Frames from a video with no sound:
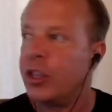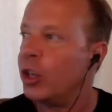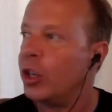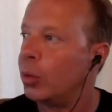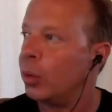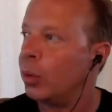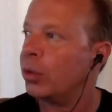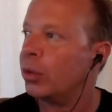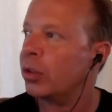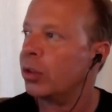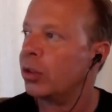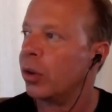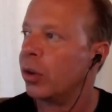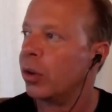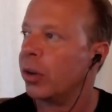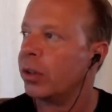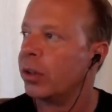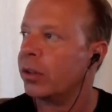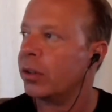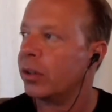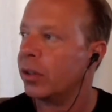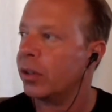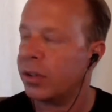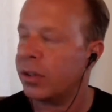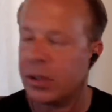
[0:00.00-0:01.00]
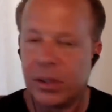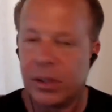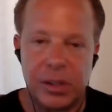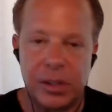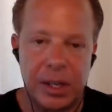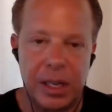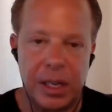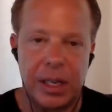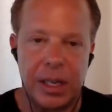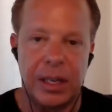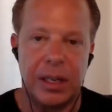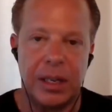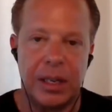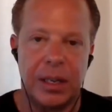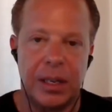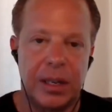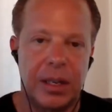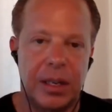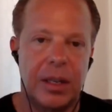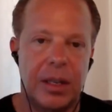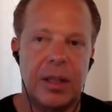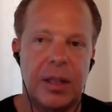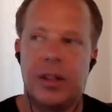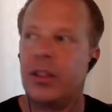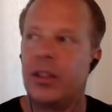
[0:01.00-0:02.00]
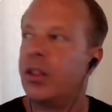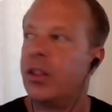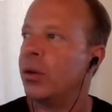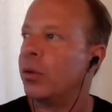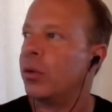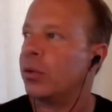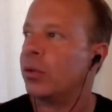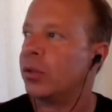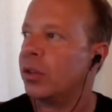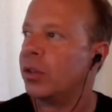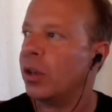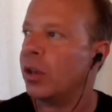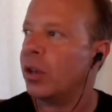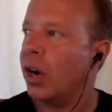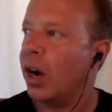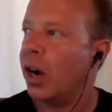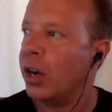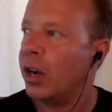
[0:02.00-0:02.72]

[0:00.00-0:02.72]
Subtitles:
you will start to see those